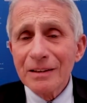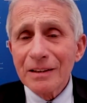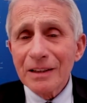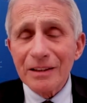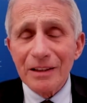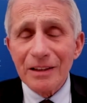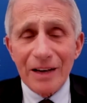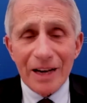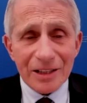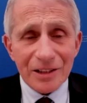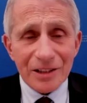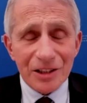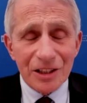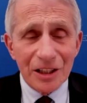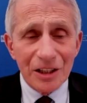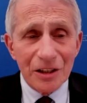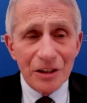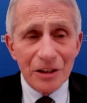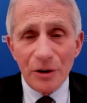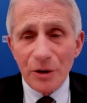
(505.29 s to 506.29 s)
and the next
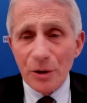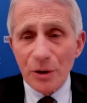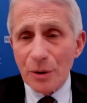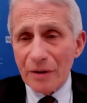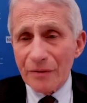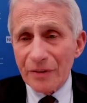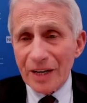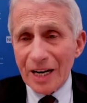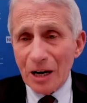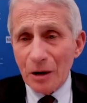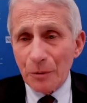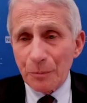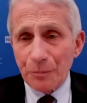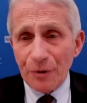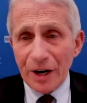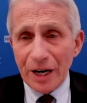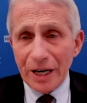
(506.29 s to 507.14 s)
thing you know, you have an outbreak.